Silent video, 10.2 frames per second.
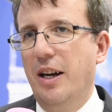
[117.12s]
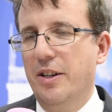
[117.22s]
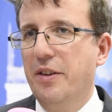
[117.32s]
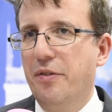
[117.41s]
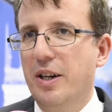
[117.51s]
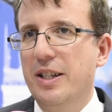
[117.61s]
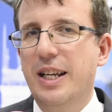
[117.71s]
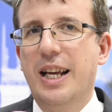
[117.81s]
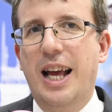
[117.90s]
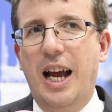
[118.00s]
different,
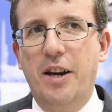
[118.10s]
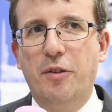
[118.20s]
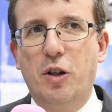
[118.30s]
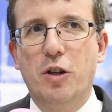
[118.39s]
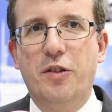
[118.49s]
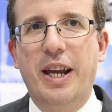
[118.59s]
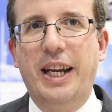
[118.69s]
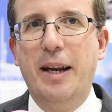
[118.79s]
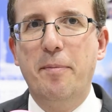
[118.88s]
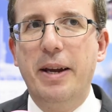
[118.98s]
and of course they
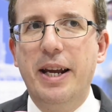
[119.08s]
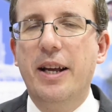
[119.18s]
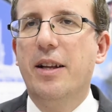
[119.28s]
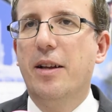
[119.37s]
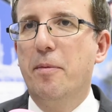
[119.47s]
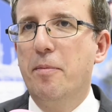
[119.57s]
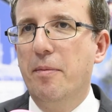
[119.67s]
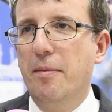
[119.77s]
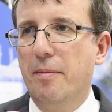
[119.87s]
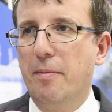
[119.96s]
can be
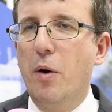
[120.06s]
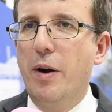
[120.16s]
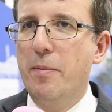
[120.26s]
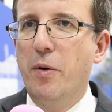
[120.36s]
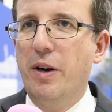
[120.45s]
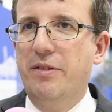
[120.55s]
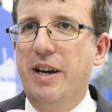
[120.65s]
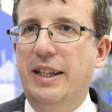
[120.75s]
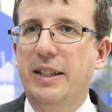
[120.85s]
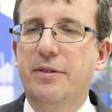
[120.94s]
more and more
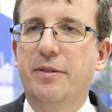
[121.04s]
attractive.